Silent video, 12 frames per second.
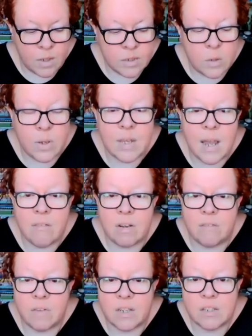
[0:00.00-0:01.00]
So we
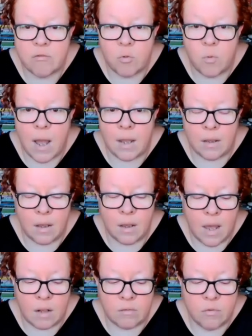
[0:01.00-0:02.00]
carried visceral
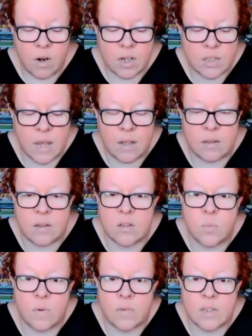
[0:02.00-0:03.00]
anger and fresh
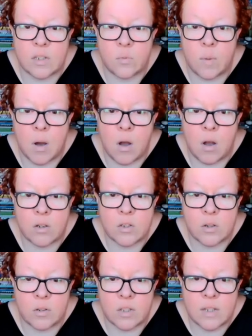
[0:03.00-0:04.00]
sadness with us as we
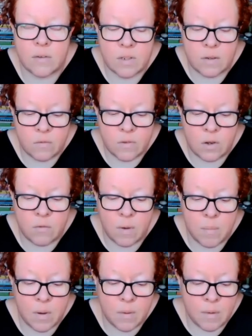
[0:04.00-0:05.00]
marched on the 17th of
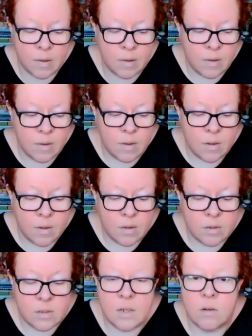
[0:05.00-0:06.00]
November.
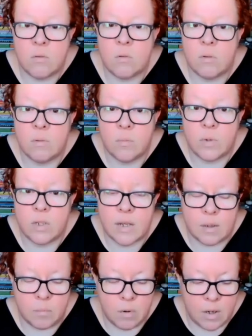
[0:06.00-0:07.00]
Still, we
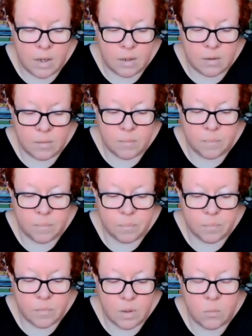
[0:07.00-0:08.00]
celebrated.
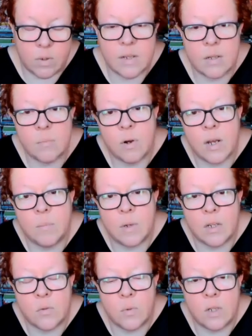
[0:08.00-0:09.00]
We celebrated
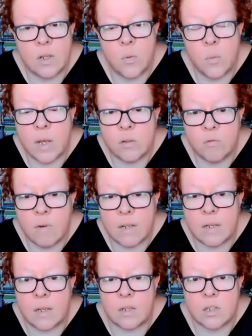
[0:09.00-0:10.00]
because we knew we had
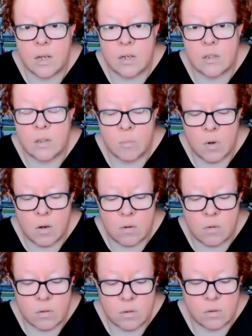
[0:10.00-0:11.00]
already changed the
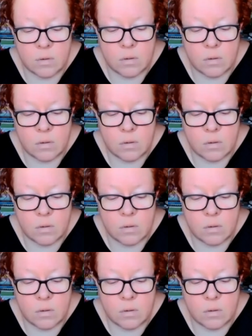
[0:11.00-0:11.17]
world.